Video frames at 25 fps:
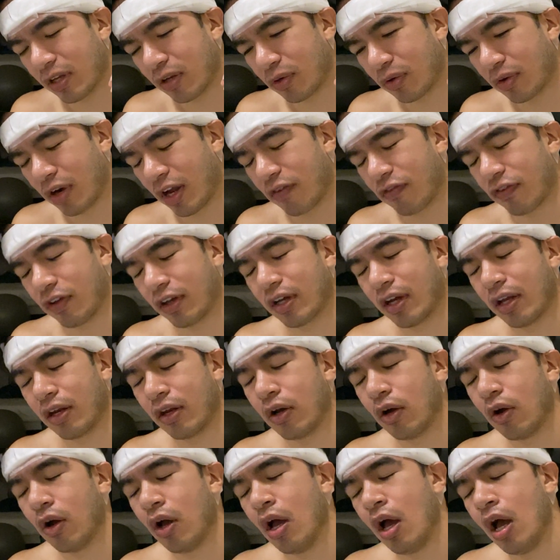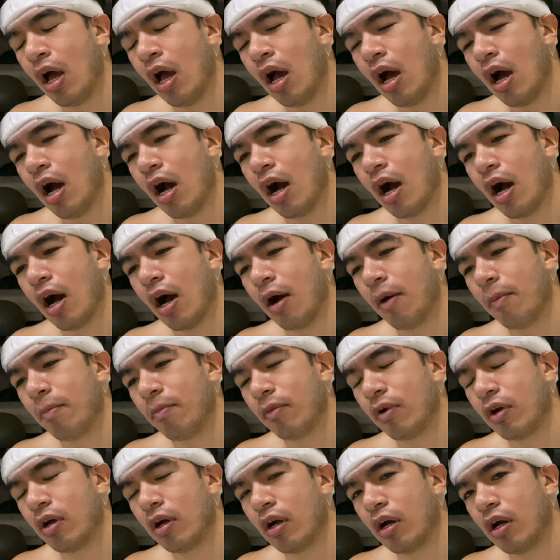Graphic, I know.
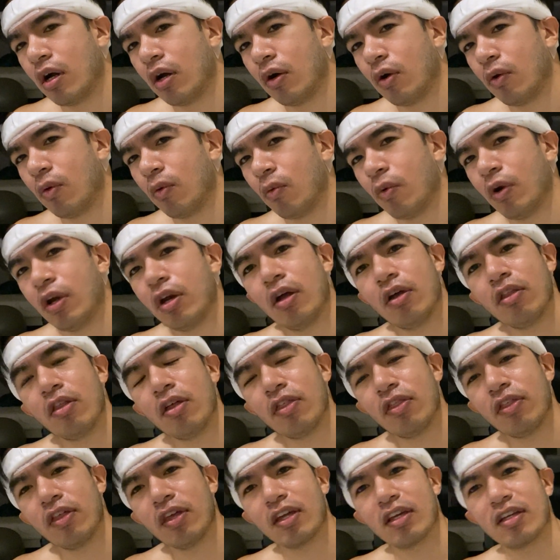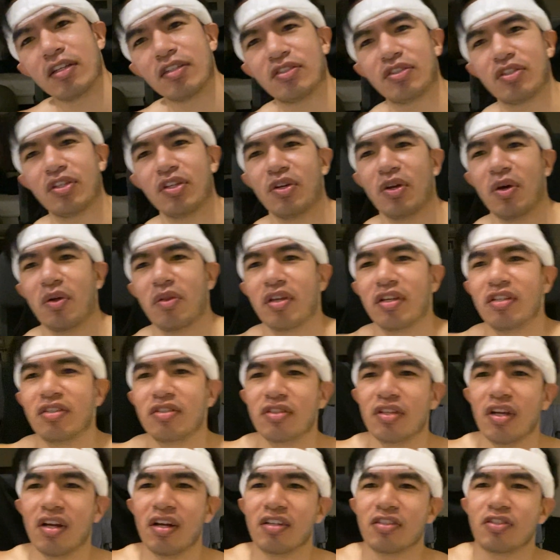One other thing is, they
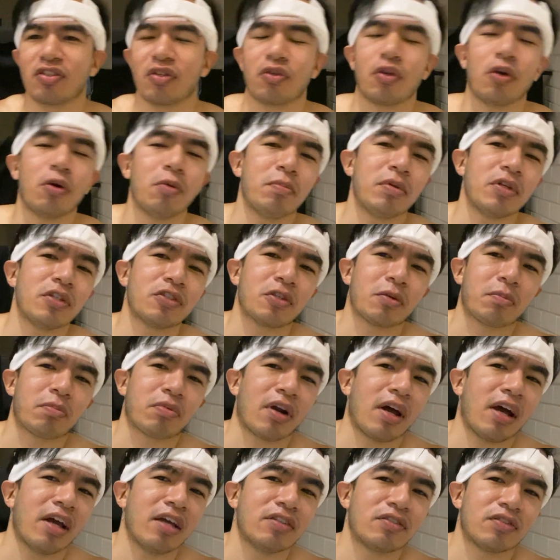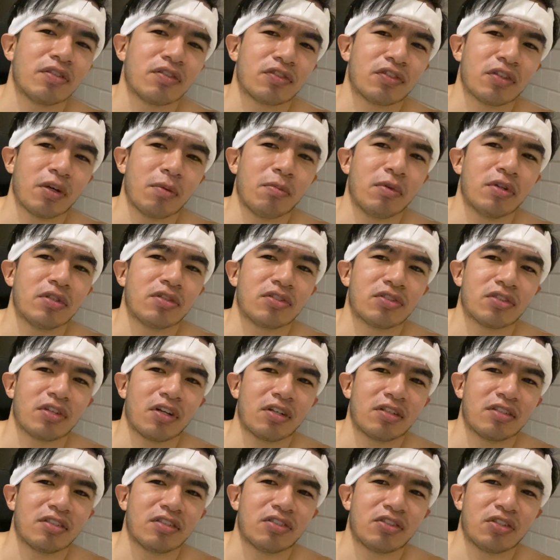start, so don't be surprised if someone
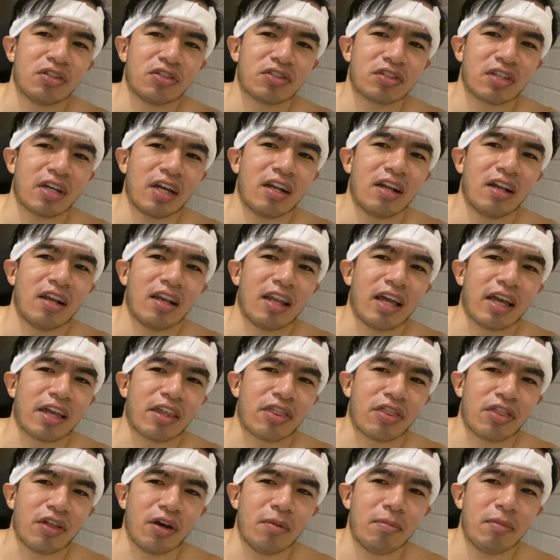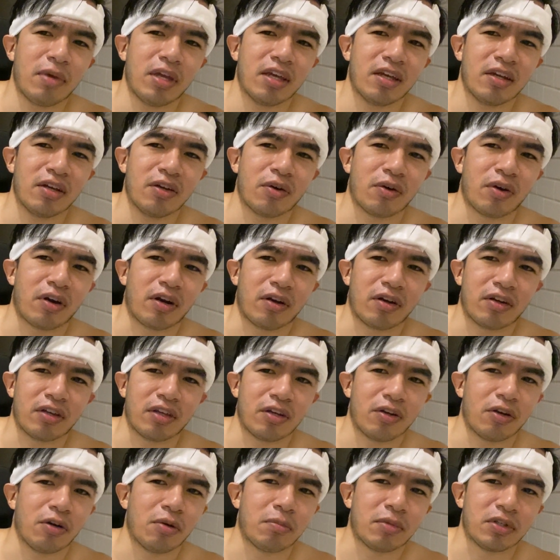starts just kind of like thumbing or,
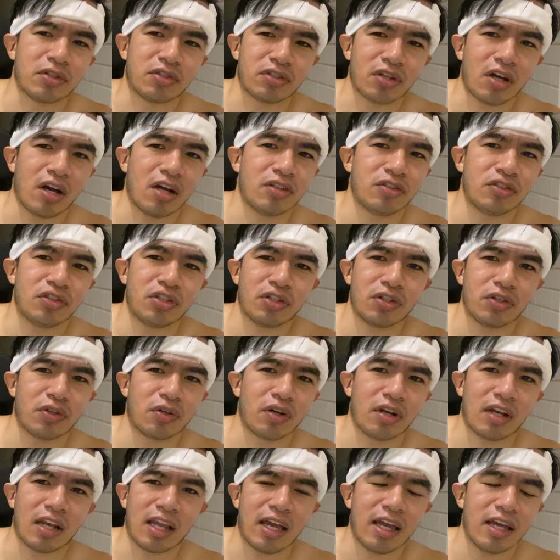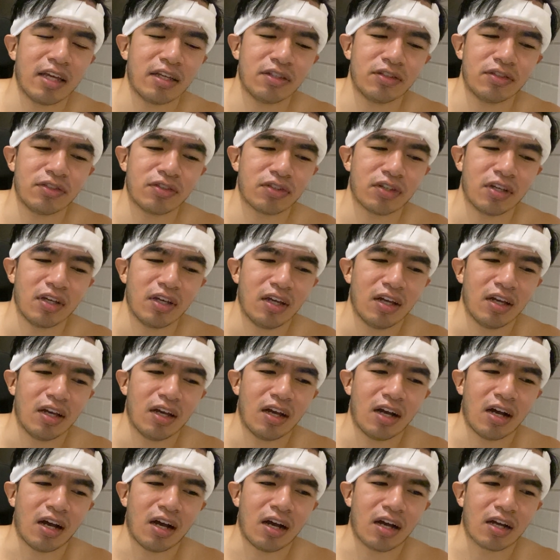massaging your legs,
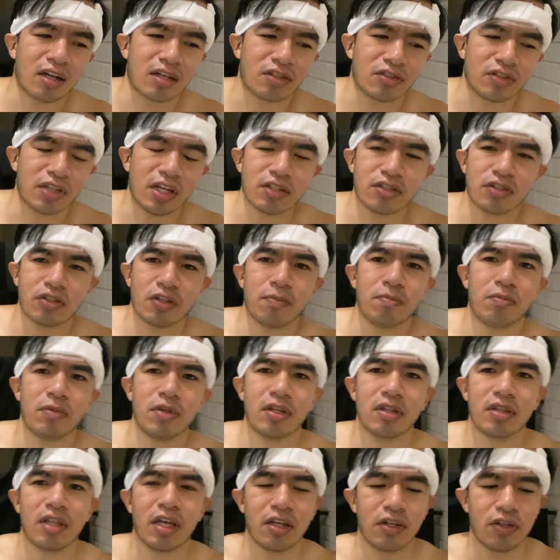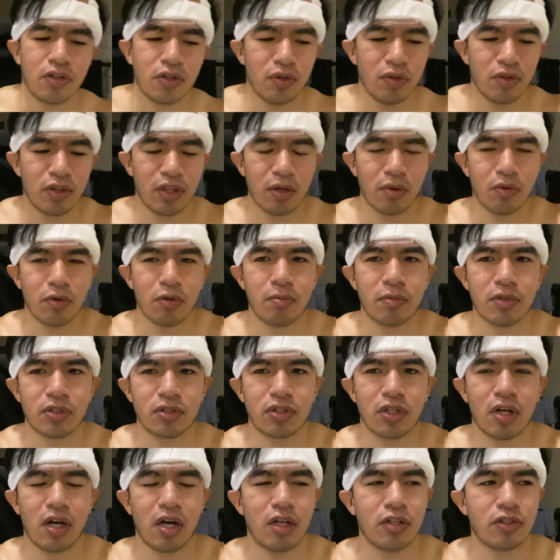because that's something they do. They will
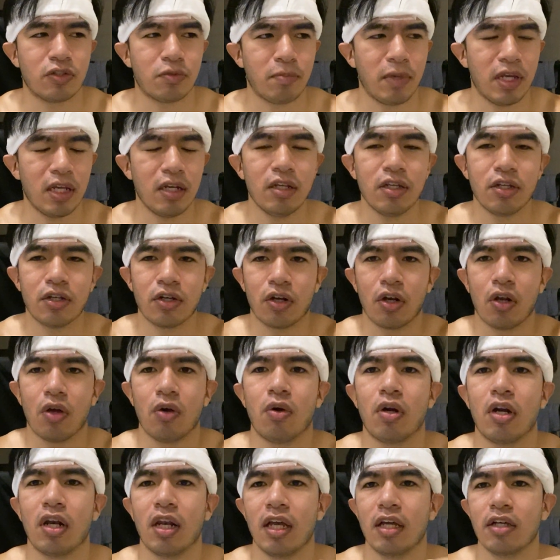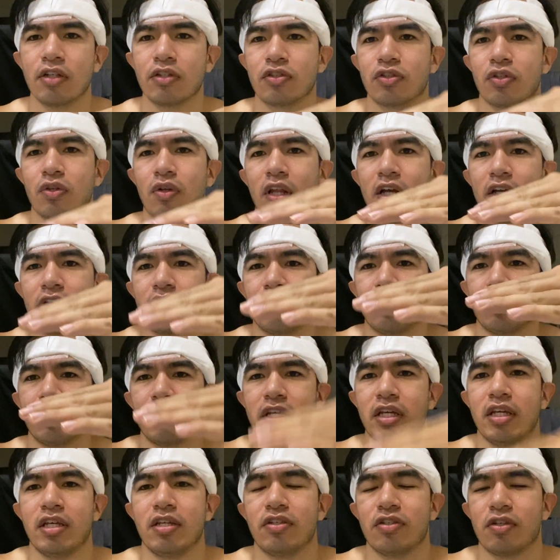massage mainly your lower legs, so like your
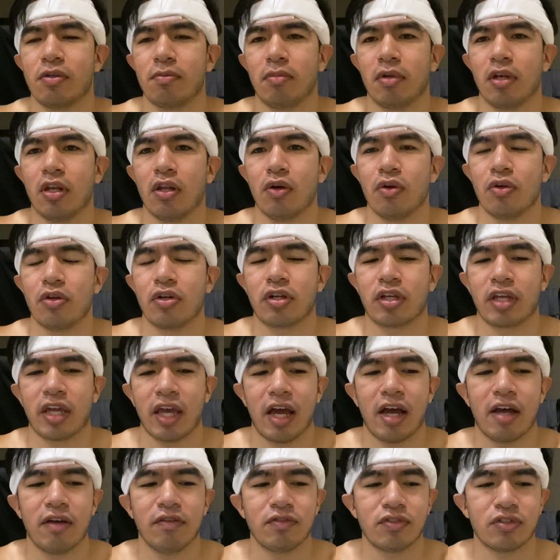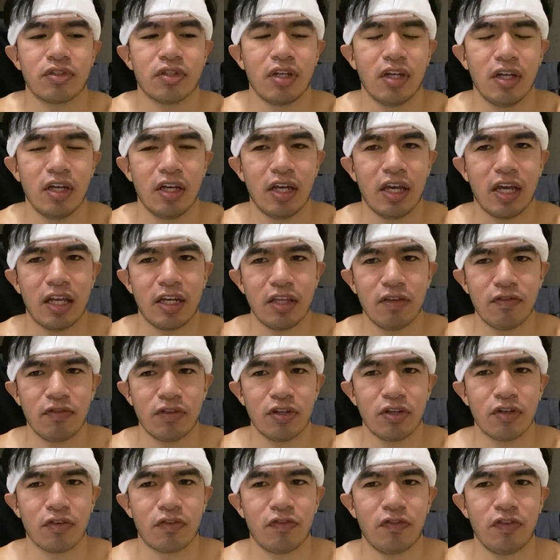knees and below your calves, and even
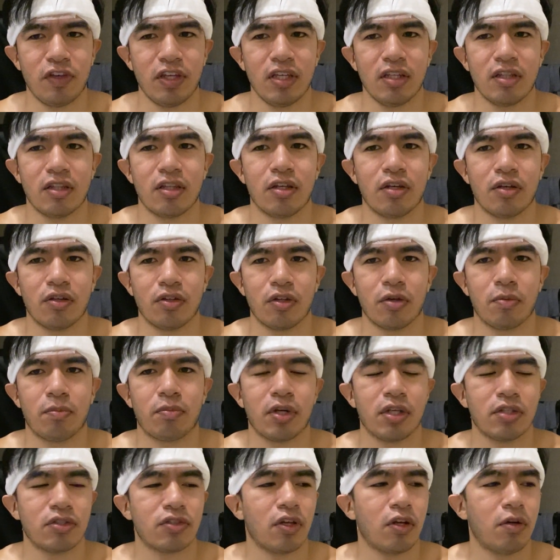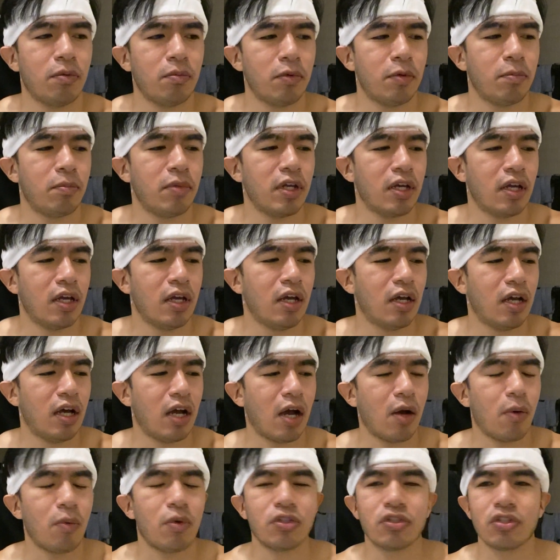your feet, they'll press on them a bit.
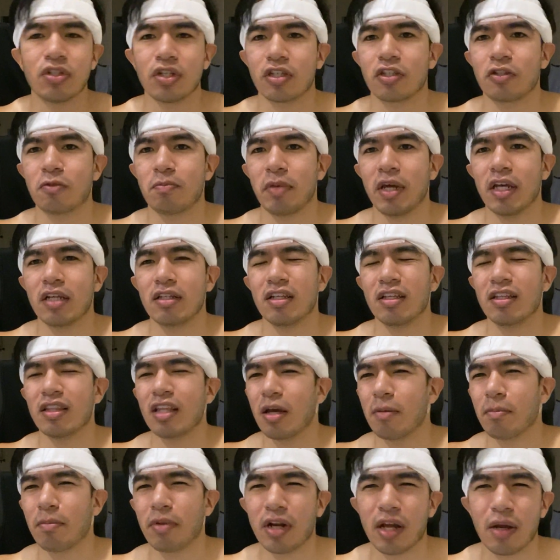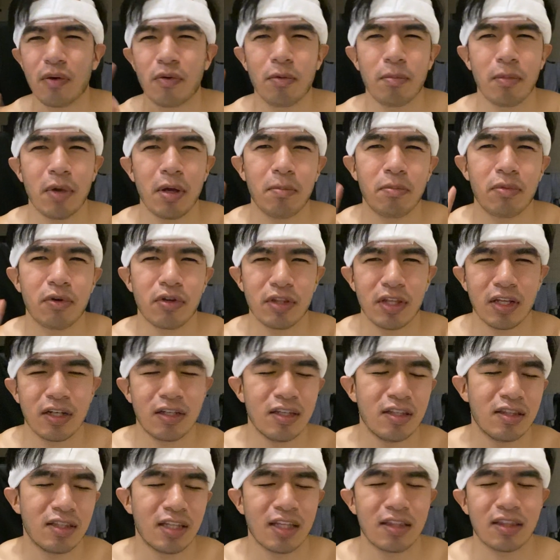I wasn't expecting that, but I remember they
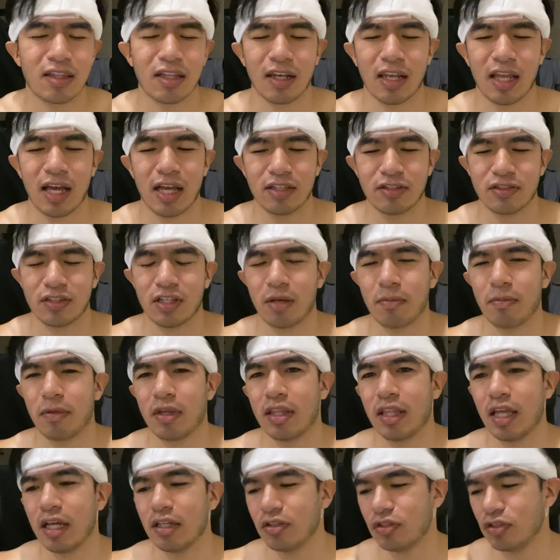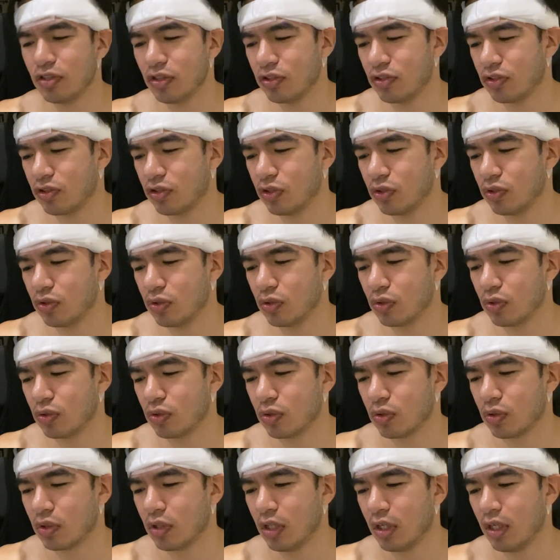did that the last time, and that's just
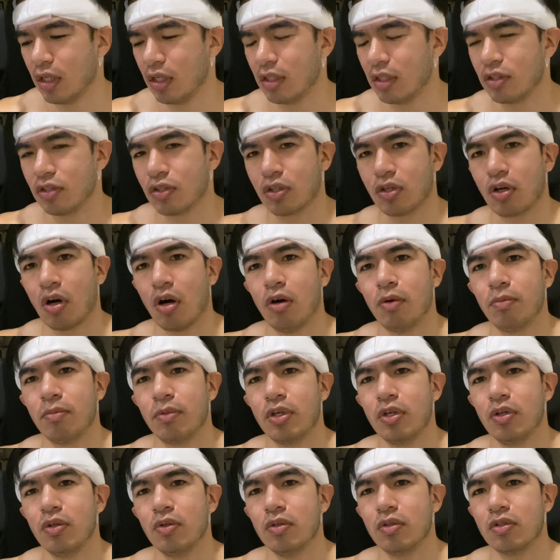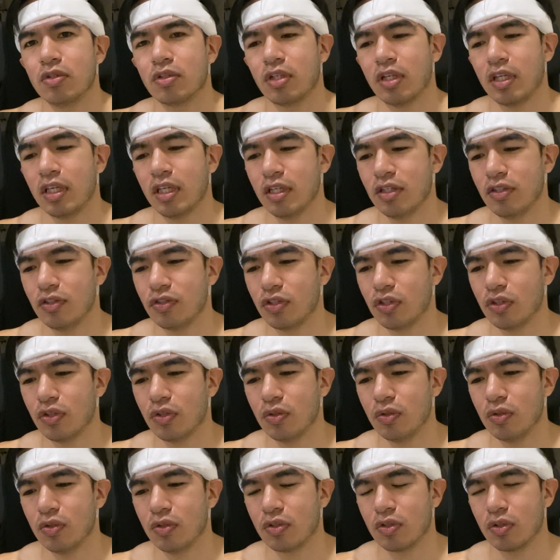to calm you, to ease
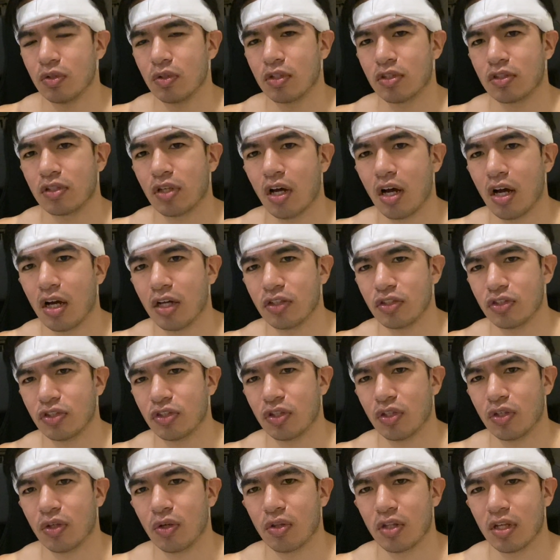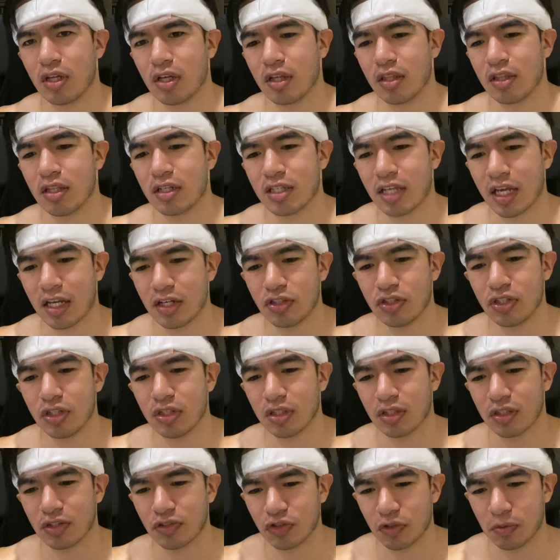you, to massage, the
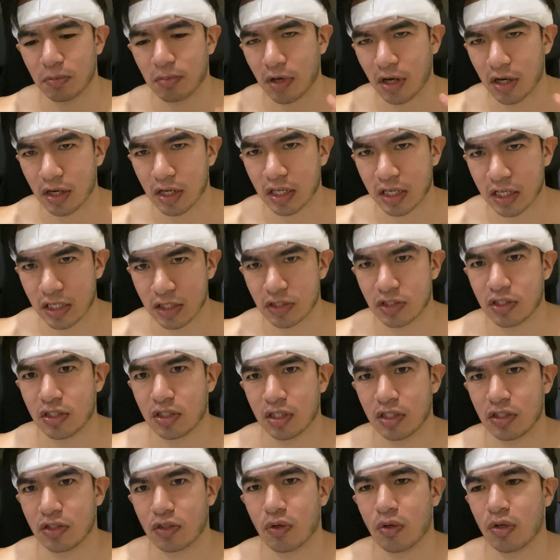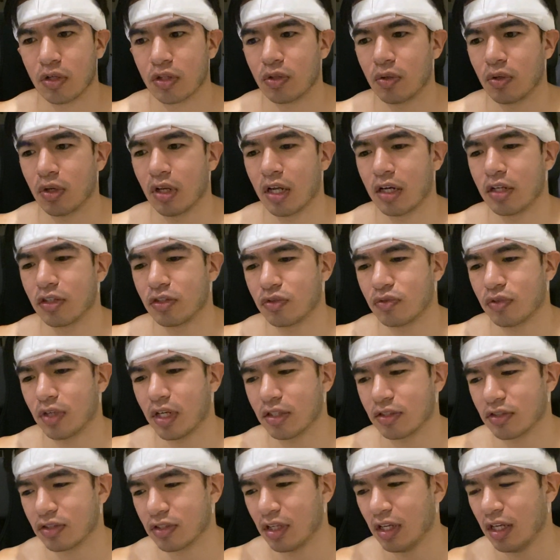tension, because your body is going through a lot of
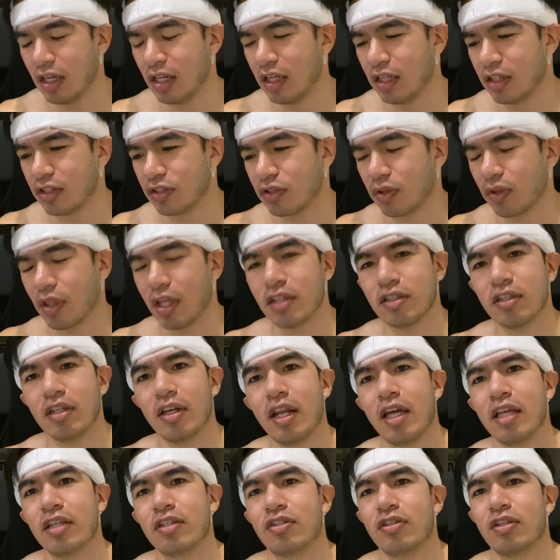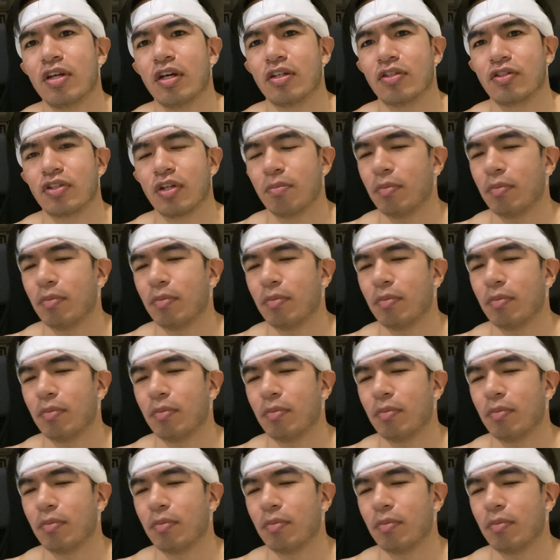stress. So that's a nice touch.